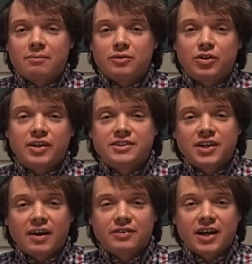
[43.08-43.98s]
you need to
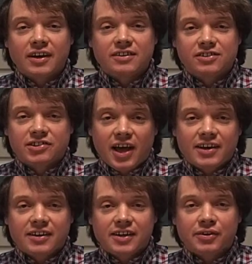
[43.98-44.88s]
have an
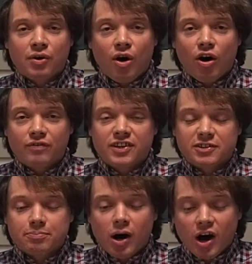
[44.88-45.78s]
understanding of
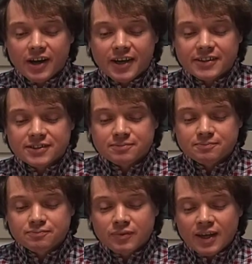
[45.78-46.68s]
this market.
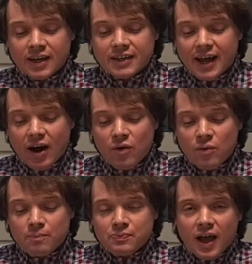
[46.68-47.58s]
Now,
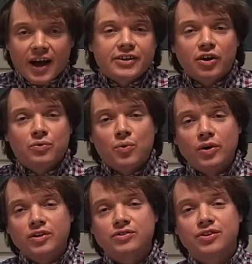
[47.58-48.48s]
I don't
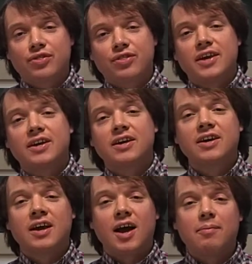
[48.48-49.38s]
want you to think
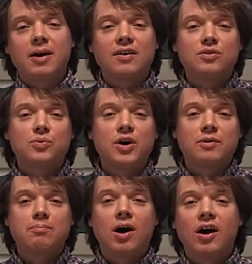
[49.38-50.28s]
about the word
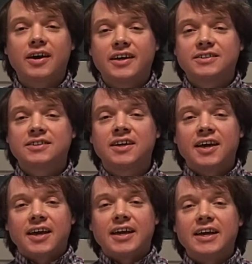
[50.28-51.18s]
market
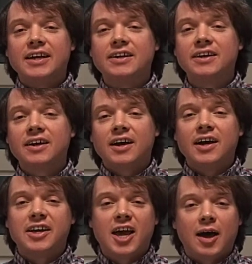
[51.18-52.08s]
in a
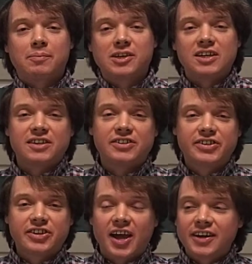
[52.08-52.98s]
capitalist
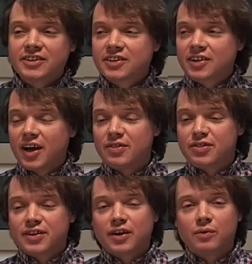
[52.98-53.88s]
sense and
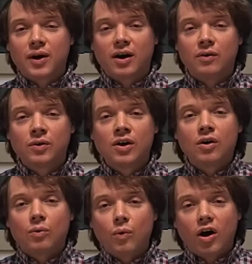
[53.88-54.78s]
think, well,
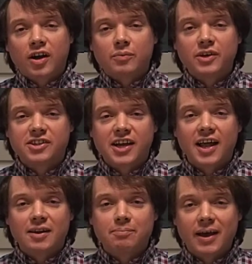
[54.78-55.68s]
what can we
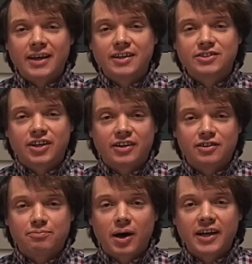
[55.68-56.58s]
sell and make tons
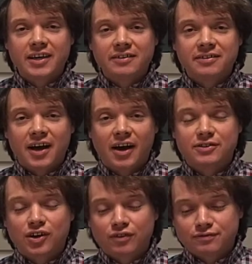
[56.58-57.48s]
of money
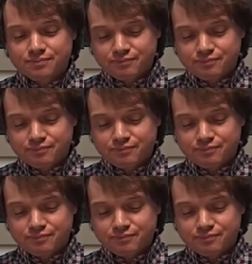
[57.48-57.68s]
out of?